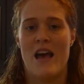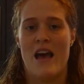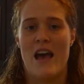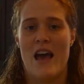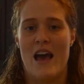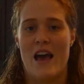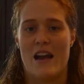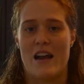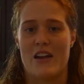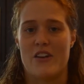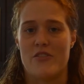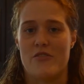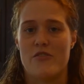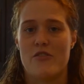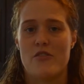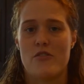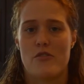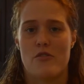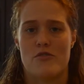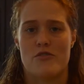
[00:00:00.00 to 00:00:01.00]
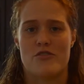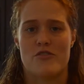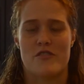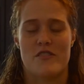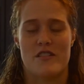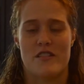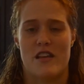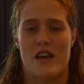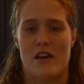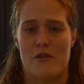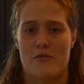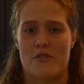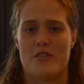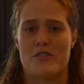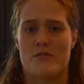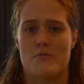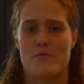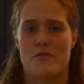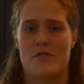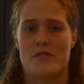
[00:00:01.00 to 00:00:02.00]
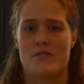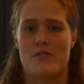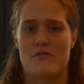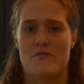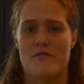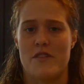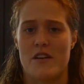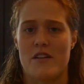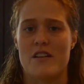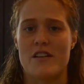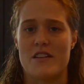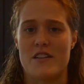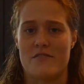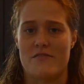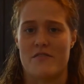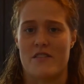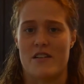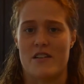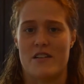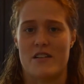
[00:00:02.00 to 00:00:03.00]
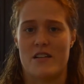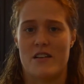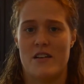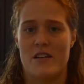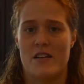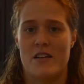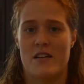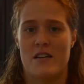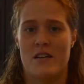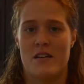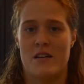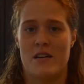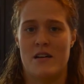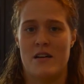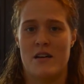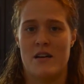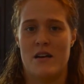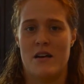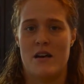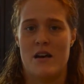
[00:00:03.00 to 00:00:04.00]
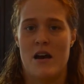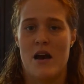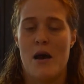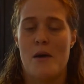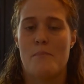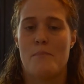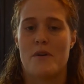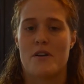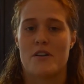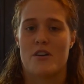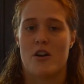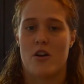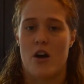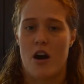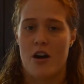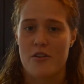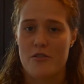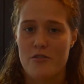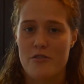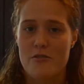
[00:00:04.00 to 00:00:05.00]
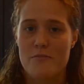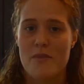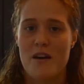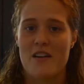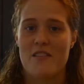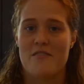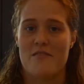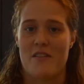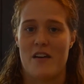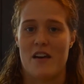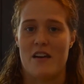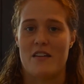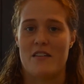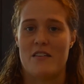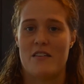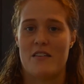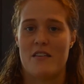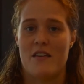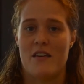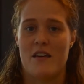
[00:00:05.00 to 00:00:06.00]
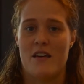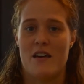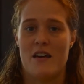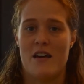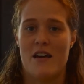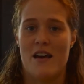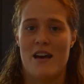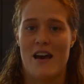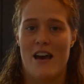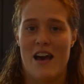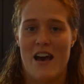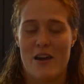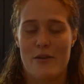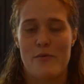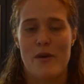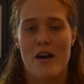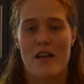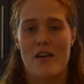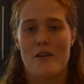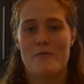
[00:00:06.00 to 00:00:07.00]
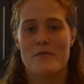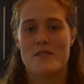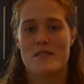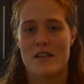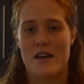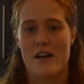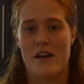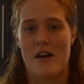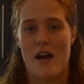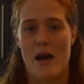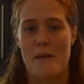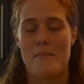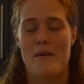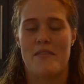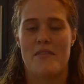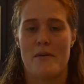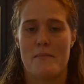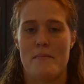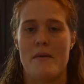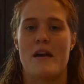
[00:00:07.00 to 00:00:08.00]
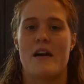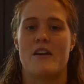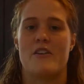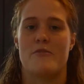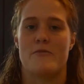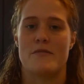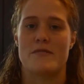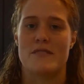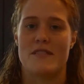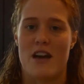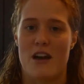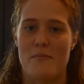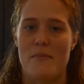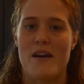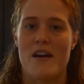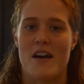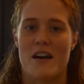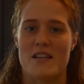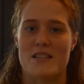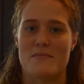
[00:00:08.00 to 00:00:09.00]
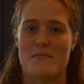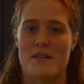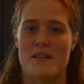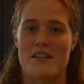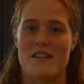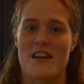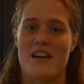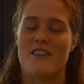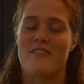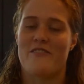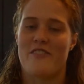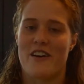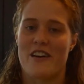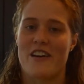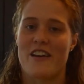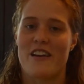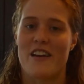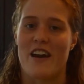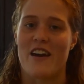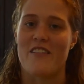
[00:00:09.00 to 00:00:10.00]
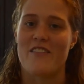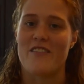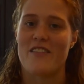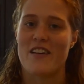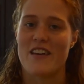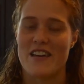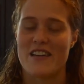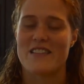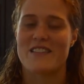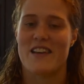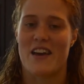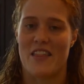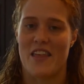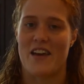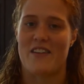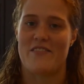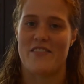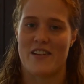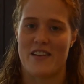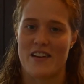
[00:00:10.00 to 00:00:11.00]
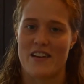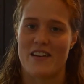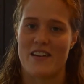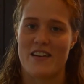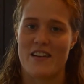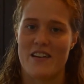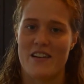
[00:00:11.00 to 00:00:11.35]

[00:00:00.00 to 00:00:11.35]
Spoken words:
and I knew the culture and language was so very different. But God grew my faith, and while I was there, I met the man who is now my husband, and funny enough, he's South African.